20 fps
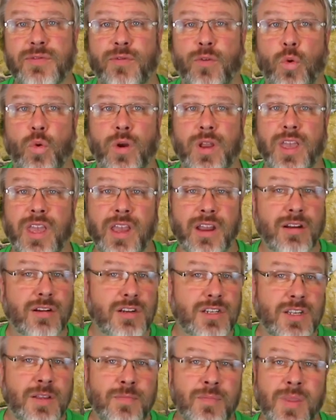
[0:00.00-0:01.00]
for
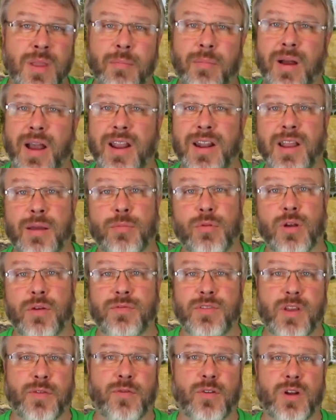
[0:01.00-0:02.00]
years by a number
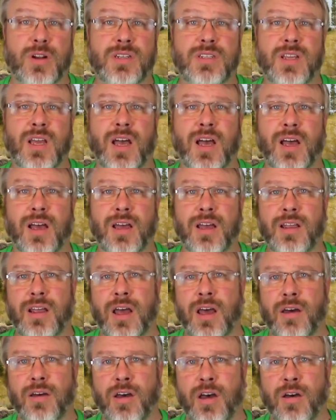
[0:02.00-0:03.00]
of different uh,
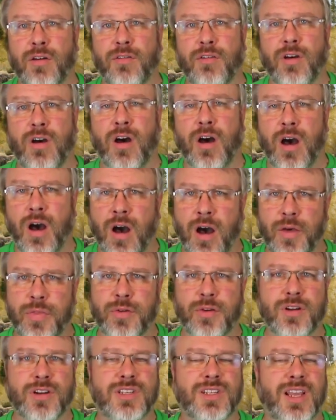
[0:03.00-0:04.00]
uh, uh,
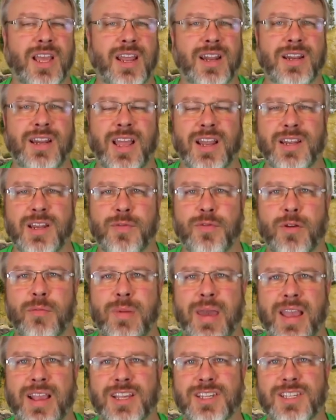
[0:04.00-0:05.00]
authors and, and different
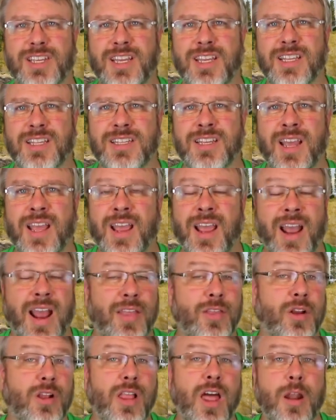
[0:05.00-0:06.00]
magazines.
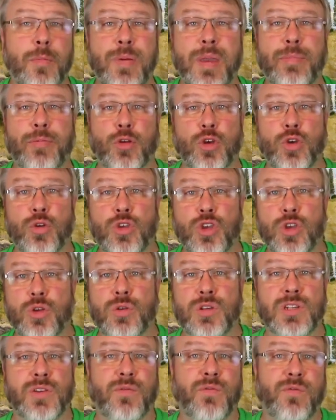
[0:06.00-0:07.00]
And there are a lot of people who
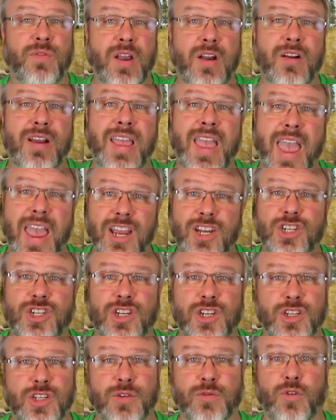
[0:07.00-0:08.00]
use
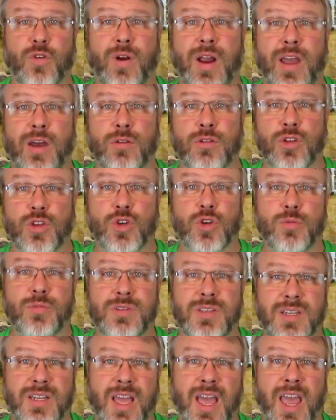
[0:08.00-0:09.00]
variations of ground goop
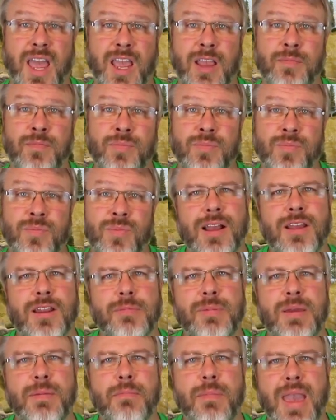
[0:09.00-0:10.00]
today. And I'm
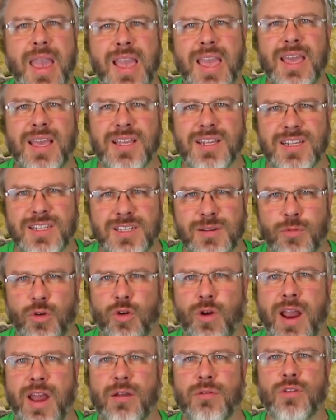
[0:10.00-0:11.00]
going to be making some
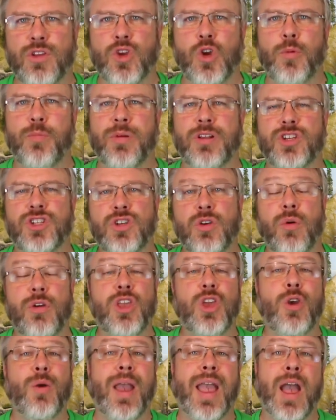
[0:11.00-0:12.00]
ground goop and
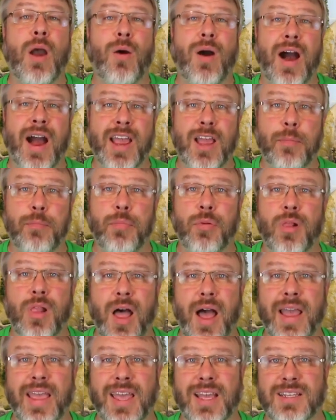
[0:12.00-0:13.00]
showing you how I
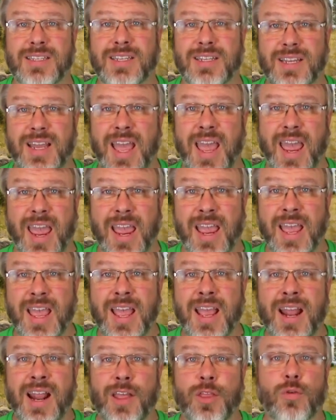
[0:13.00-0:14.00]
apply it today.
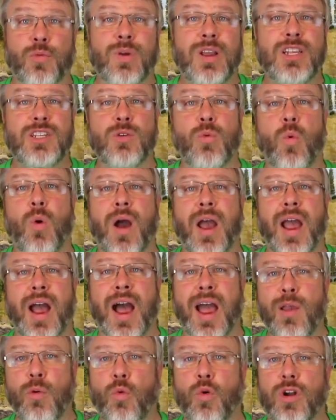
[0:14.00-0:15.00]
And the reason why
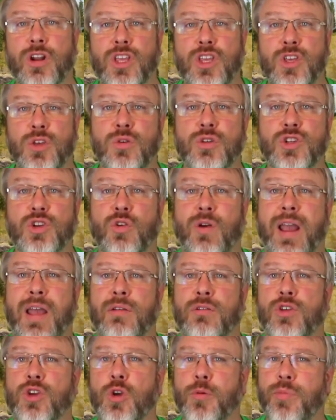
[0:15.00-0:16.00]
I want to use
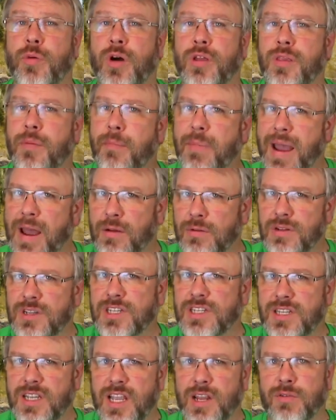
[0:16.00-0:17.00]
ground goop on the mountain
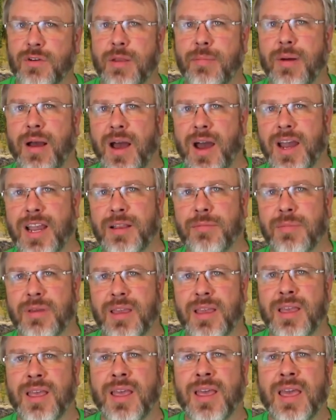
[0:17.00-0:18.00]
scenery behind
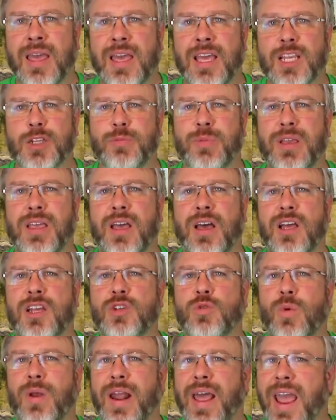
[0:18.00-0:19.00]
me is
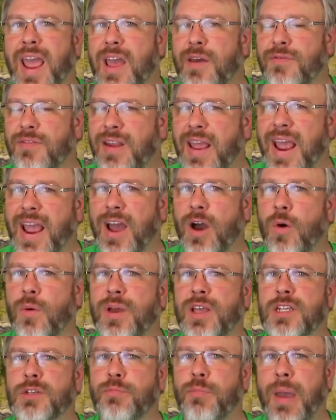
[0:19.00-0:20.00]
because what I have now
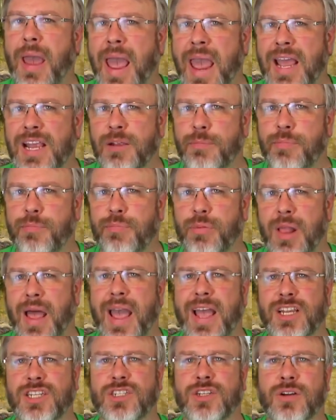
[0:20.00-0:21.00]
is
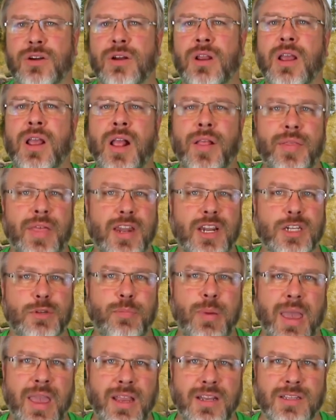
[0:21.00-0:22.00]
plaster that is
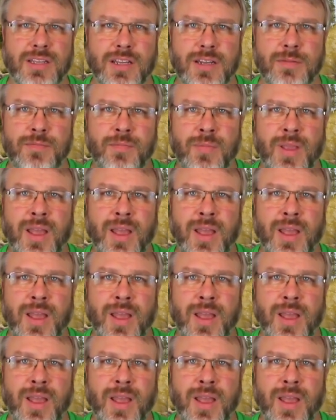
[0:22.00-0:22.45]
painted.